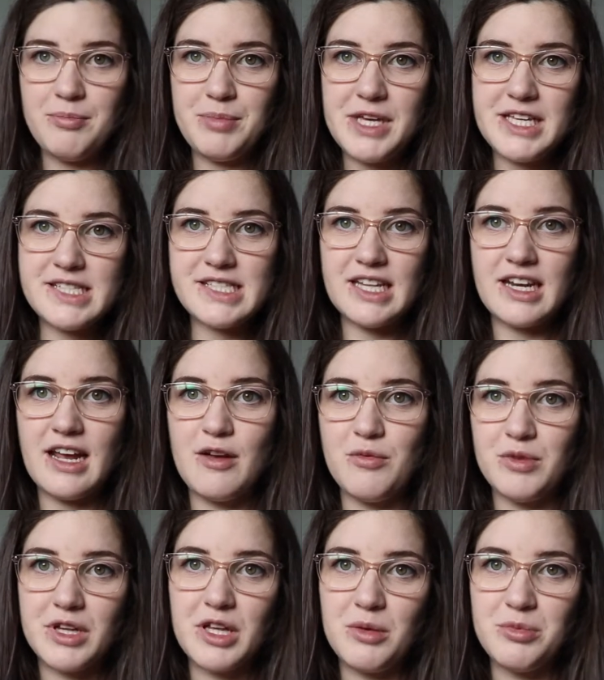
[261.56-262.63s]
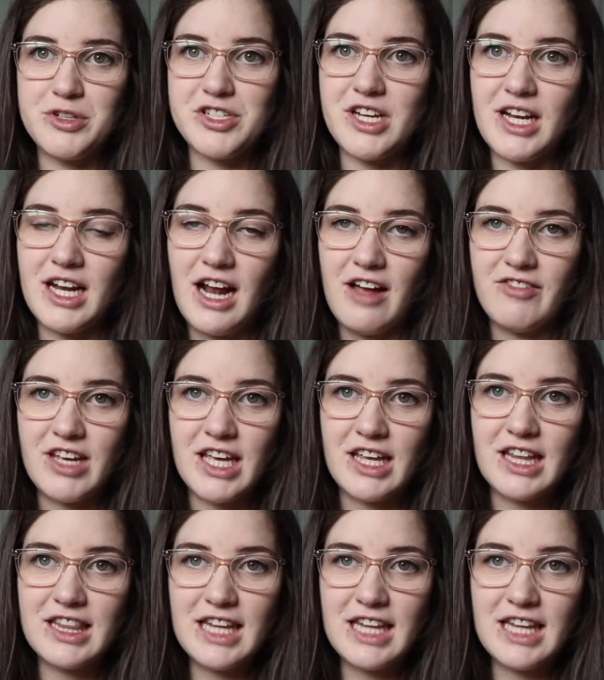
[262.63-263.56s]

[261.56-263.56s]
piece that I really appreciated having